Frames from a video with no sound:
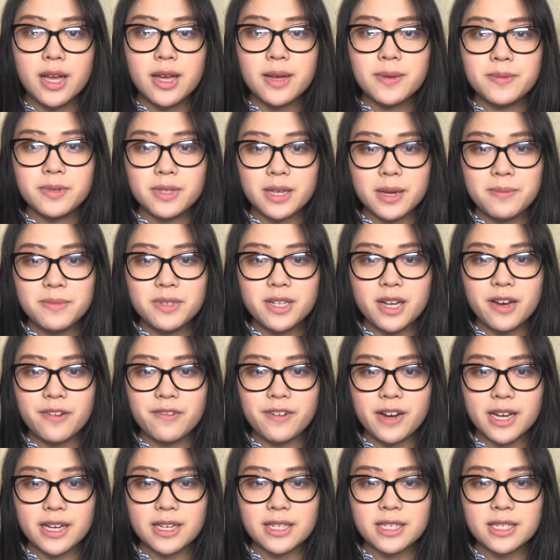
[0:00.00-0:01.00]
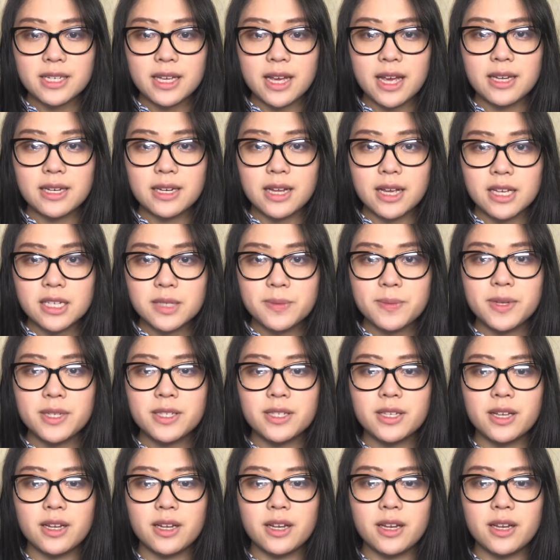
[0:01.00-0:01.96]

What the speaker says: some direct and explicit